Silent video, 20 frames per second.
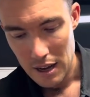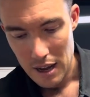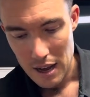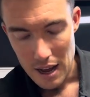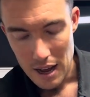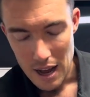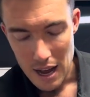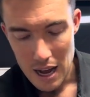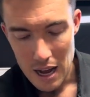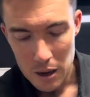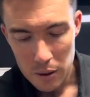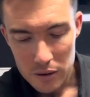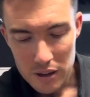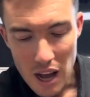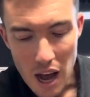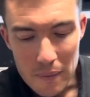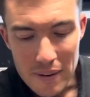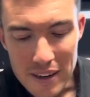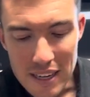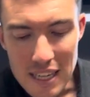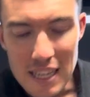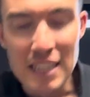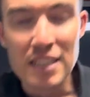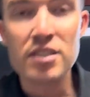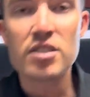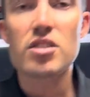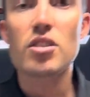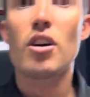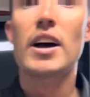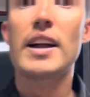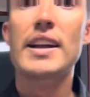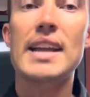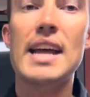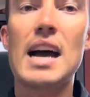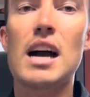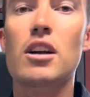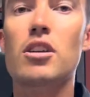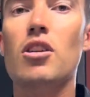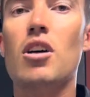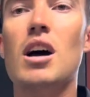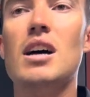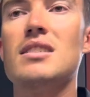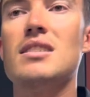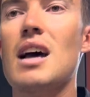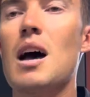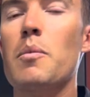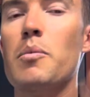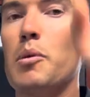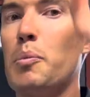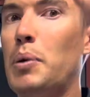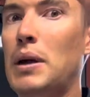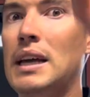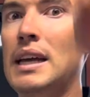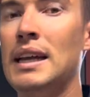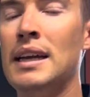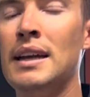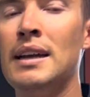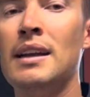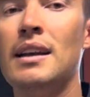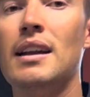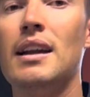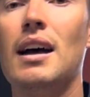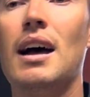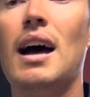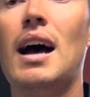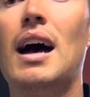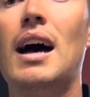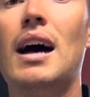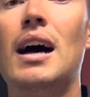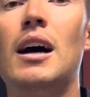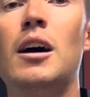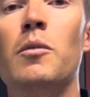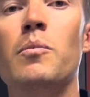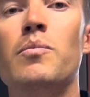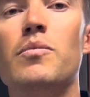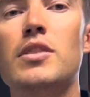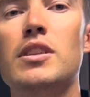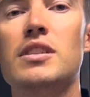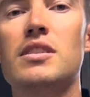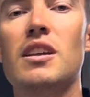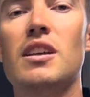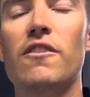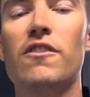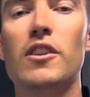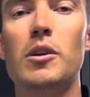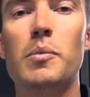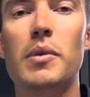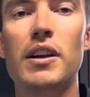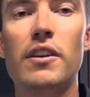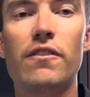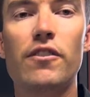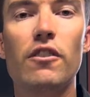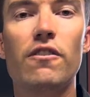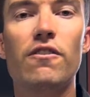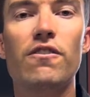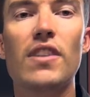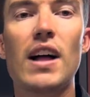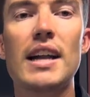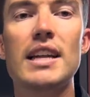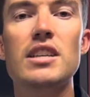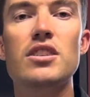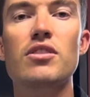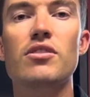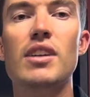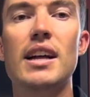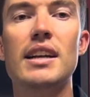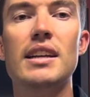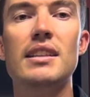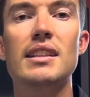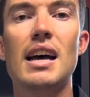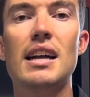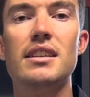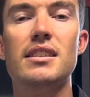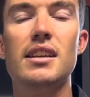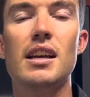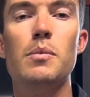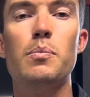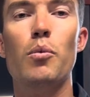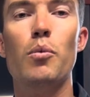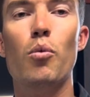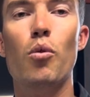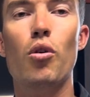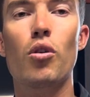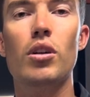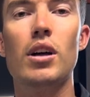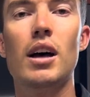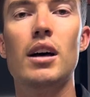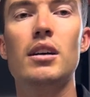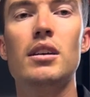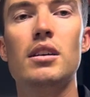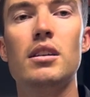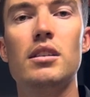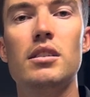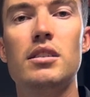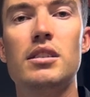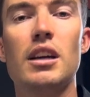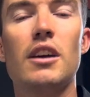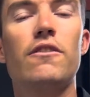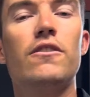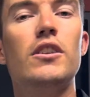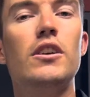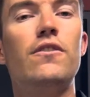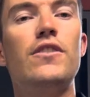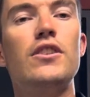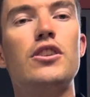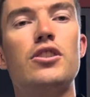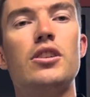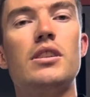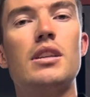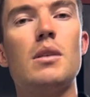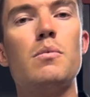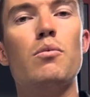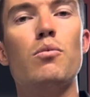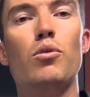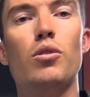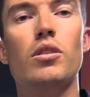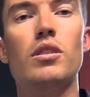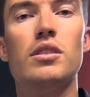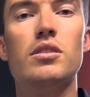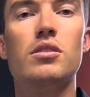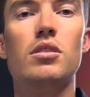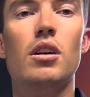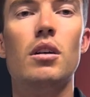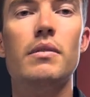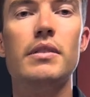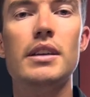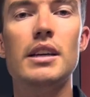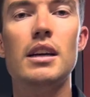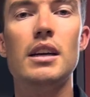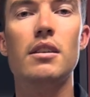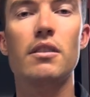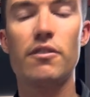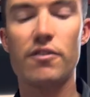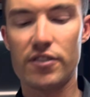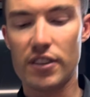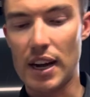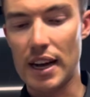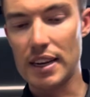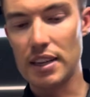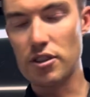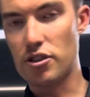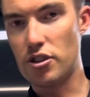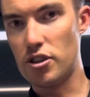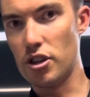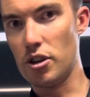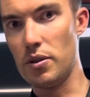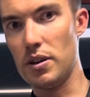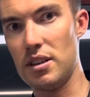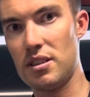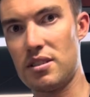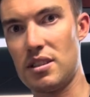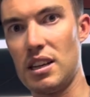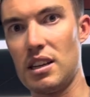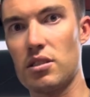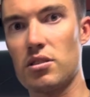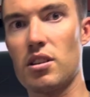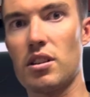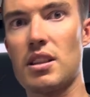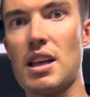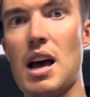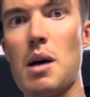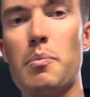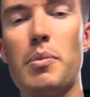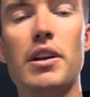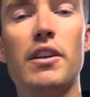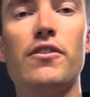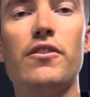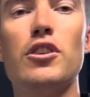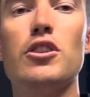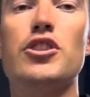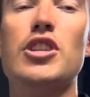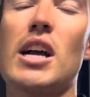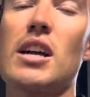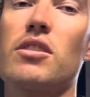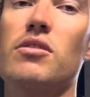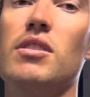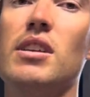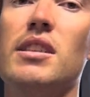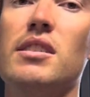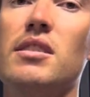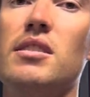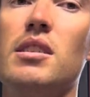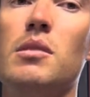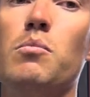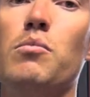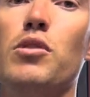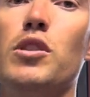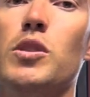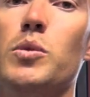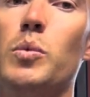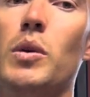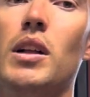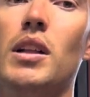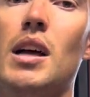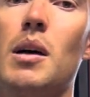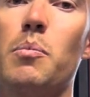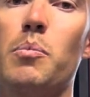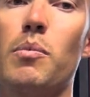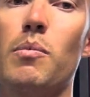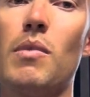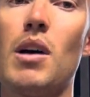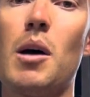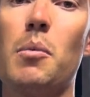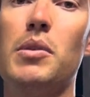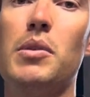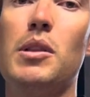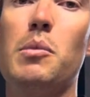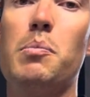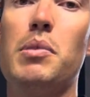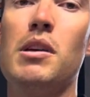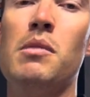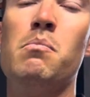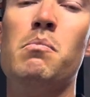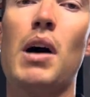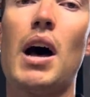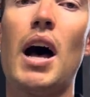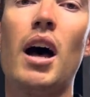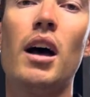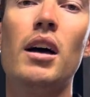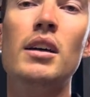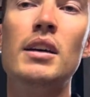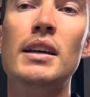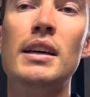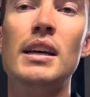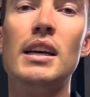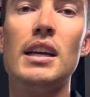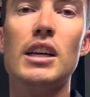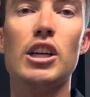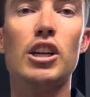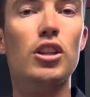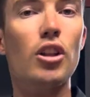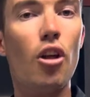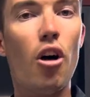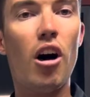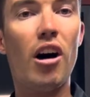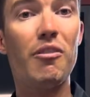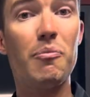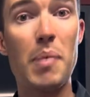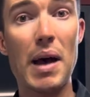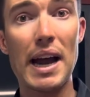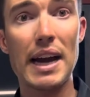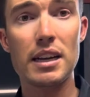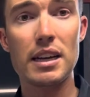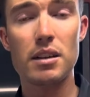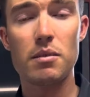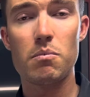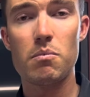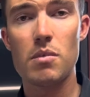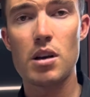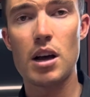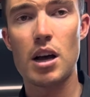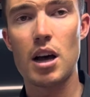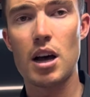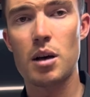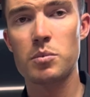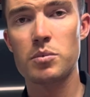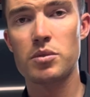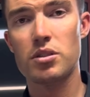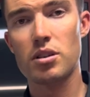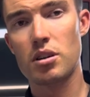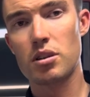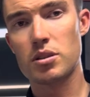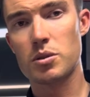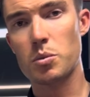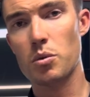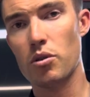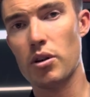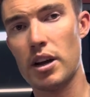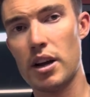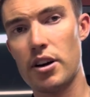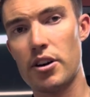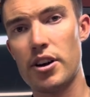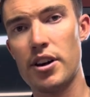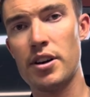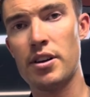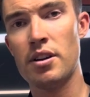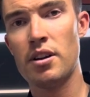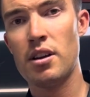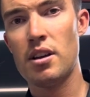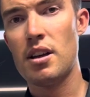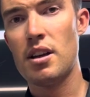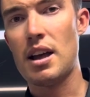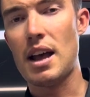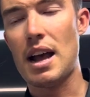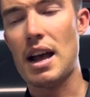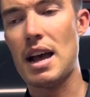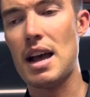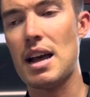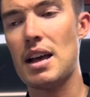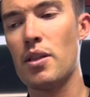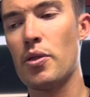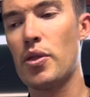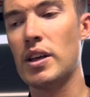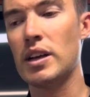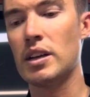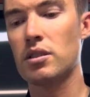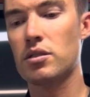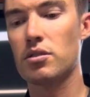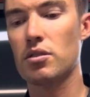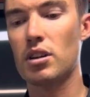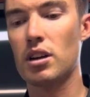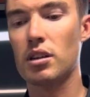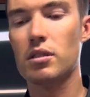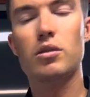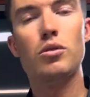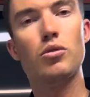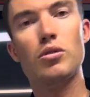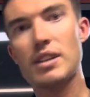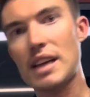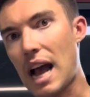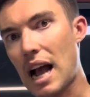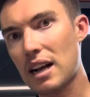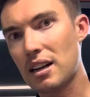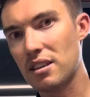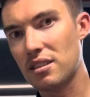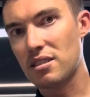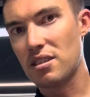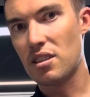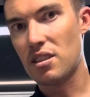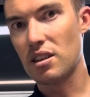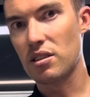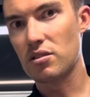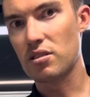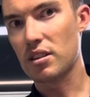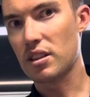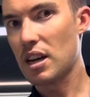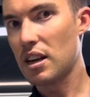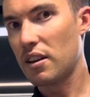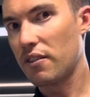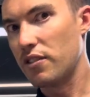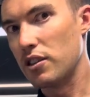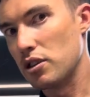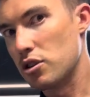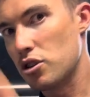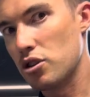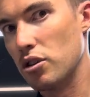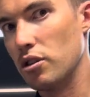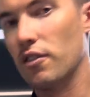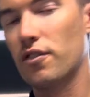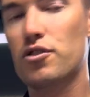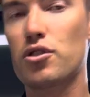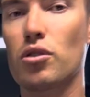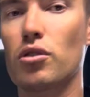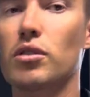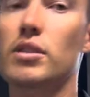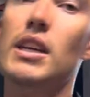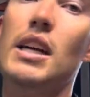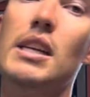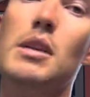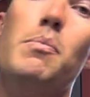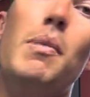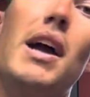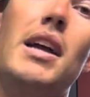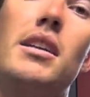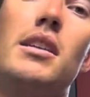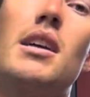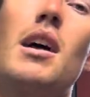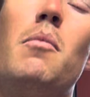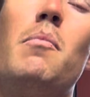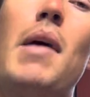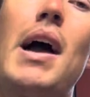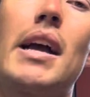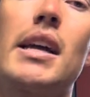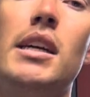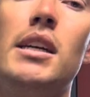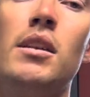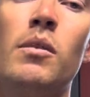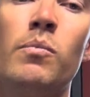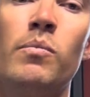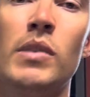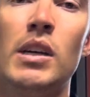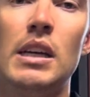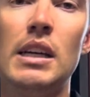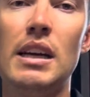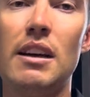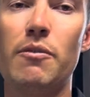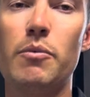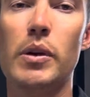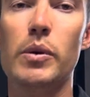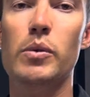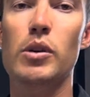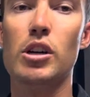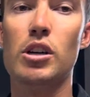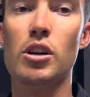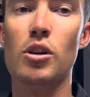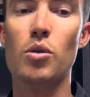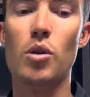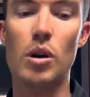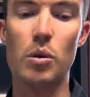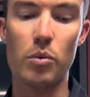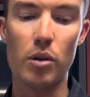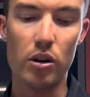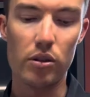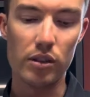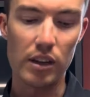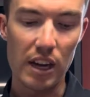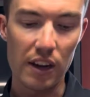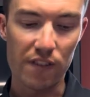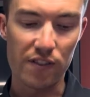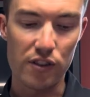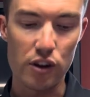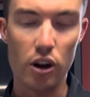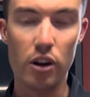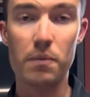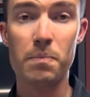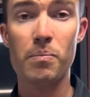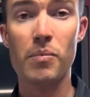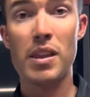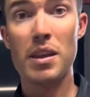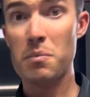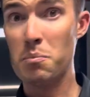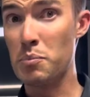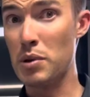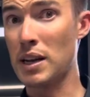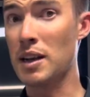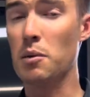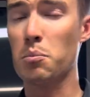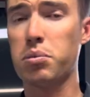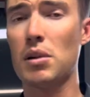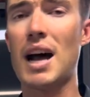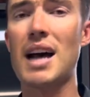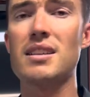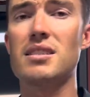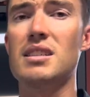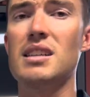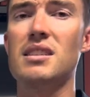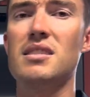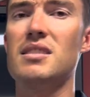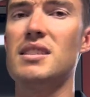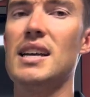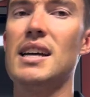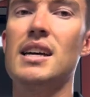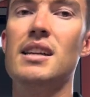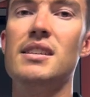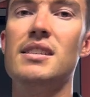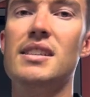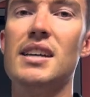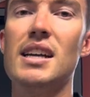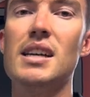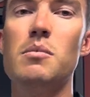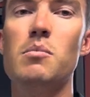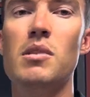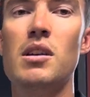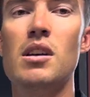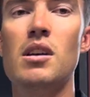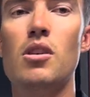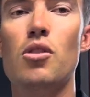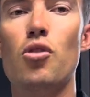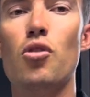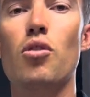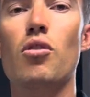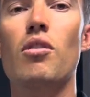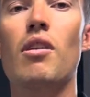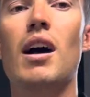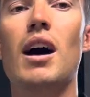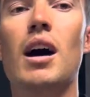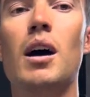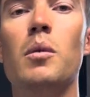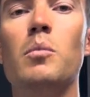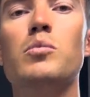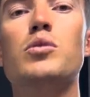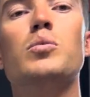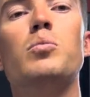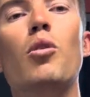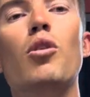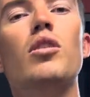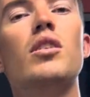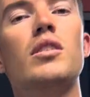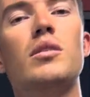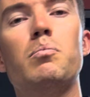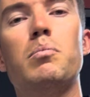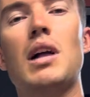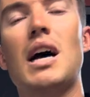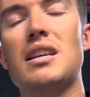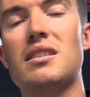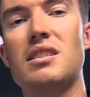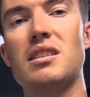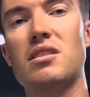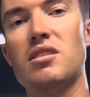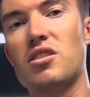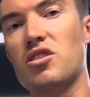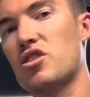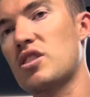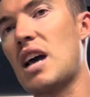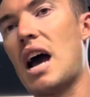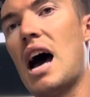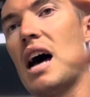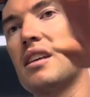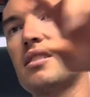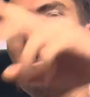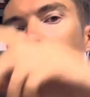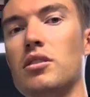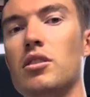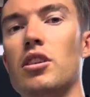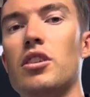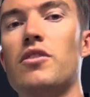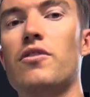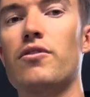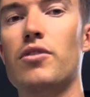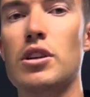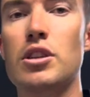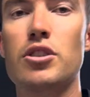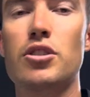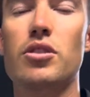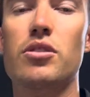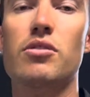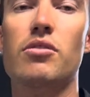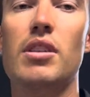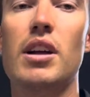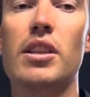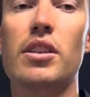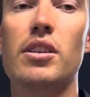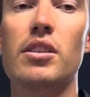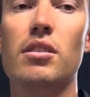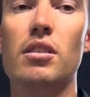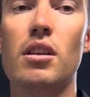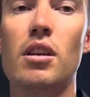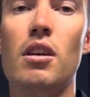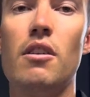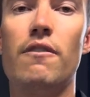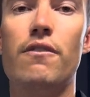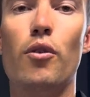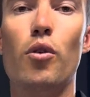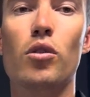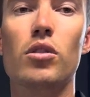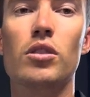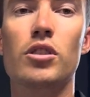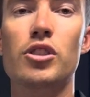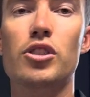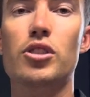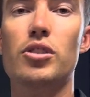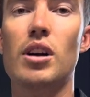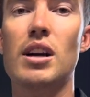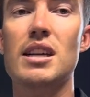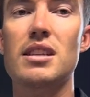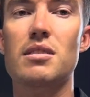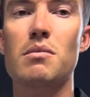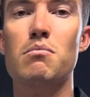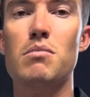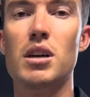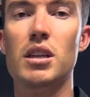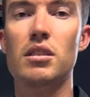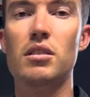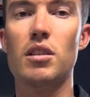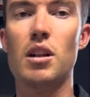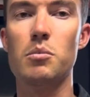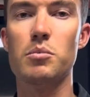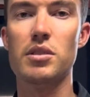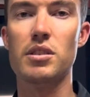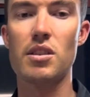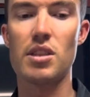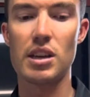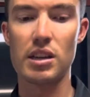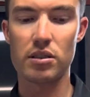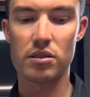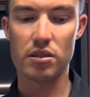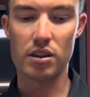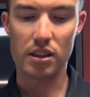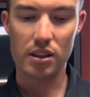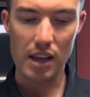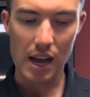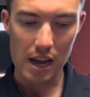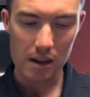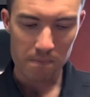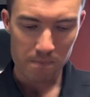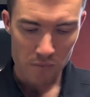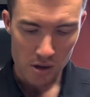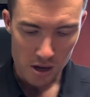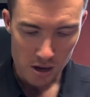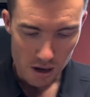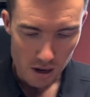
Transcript: Coming inside now, guys, up the pin. There's definitely been a few flatties around in that deeper water. Definitely fish the deeper water this time of year. Flatties, dewies, things like that. Been a few jacks around the timber as well up in the pin bar. You can live bait it, so small herring and things like little yakkers and things like that if you shoot offshore and get your bait and come back in. Been working quite well. If not, bigger plastics down deep or smaller plastics just casting those fringes around the fallen trees and mud clumps and things like that.